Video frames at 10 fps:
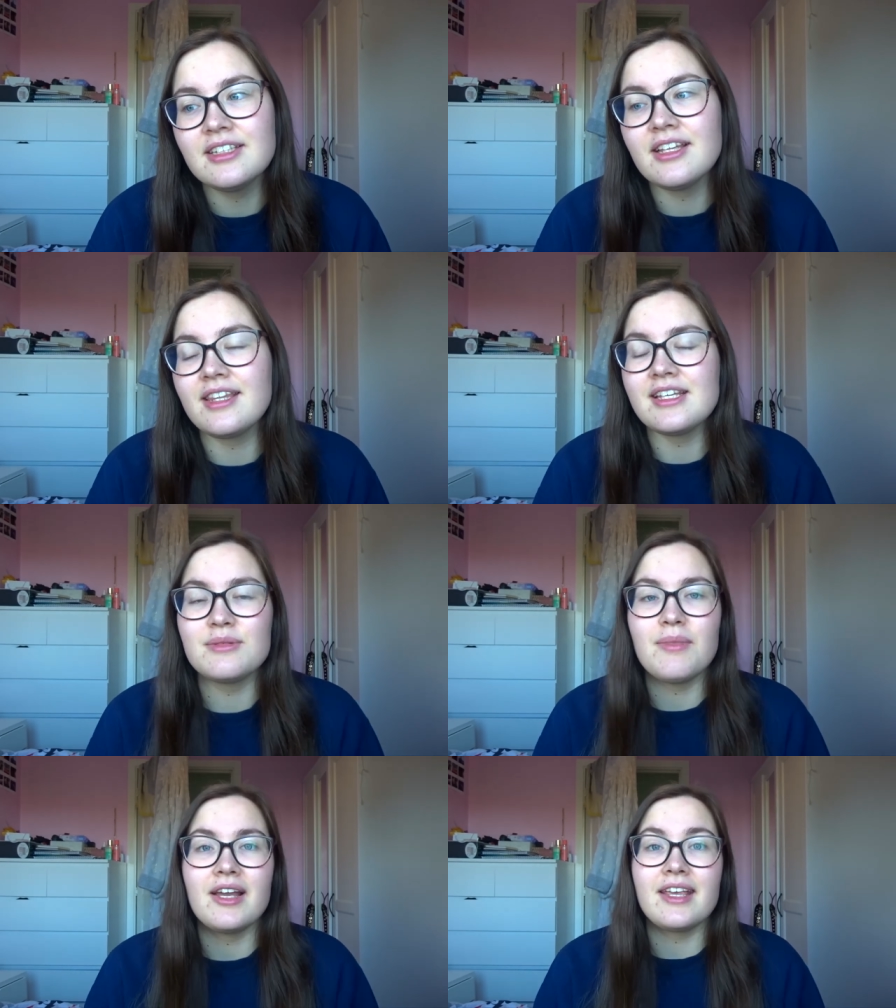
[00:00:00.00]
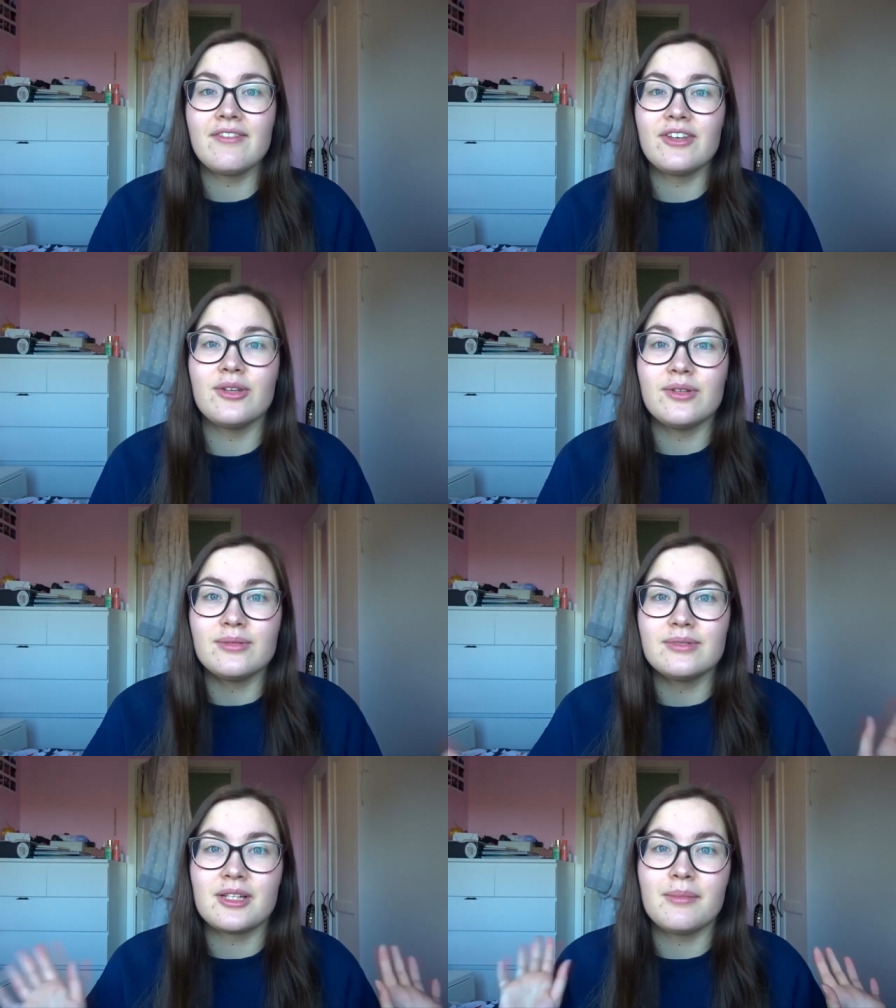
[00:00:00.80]
This might give
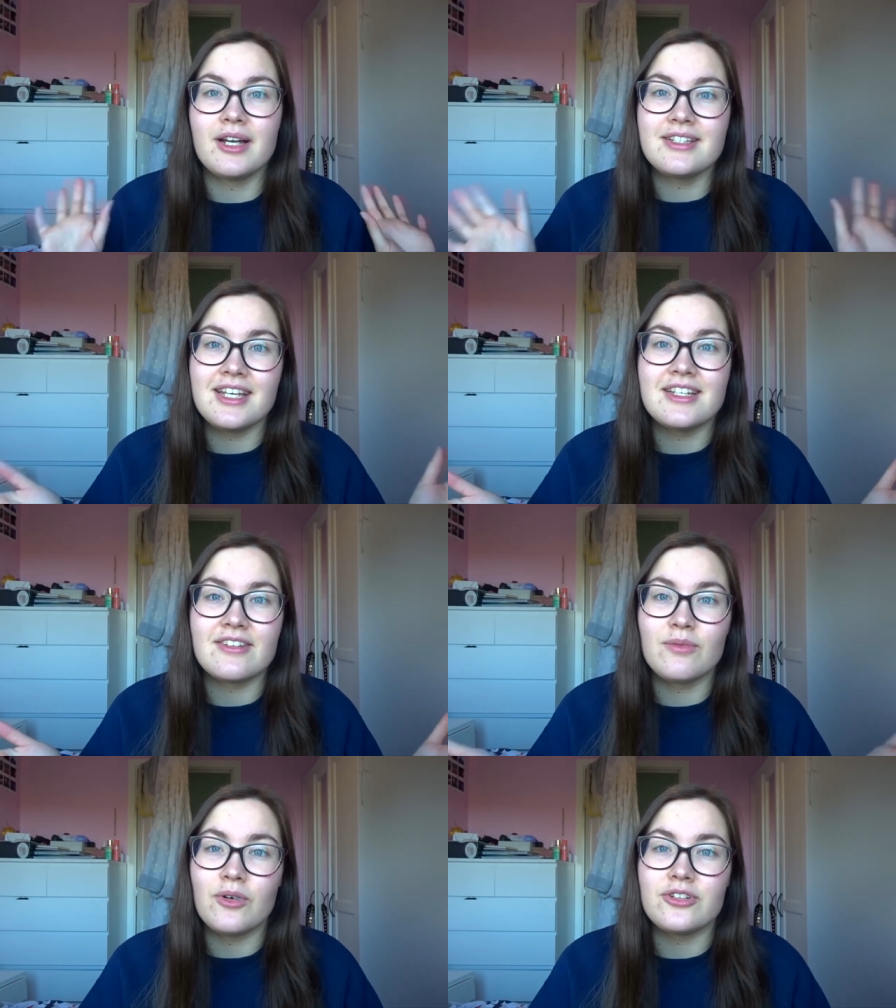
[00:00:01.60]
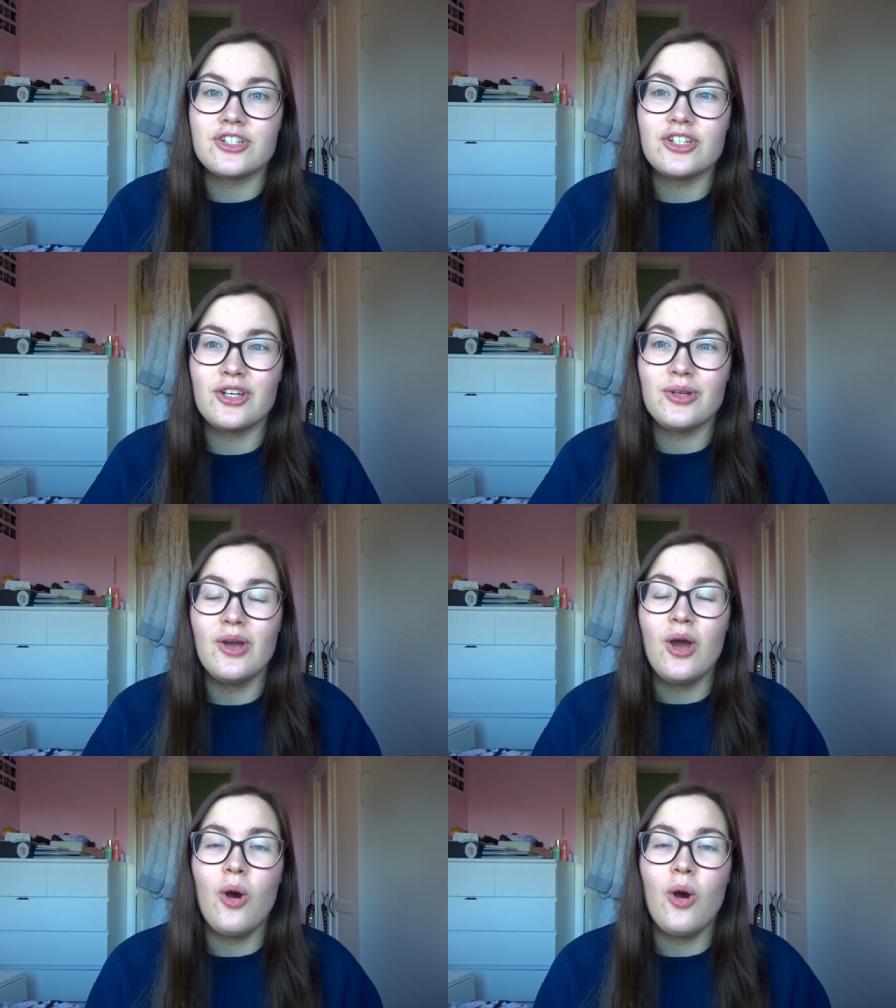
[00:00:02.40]
you some ideas on what to do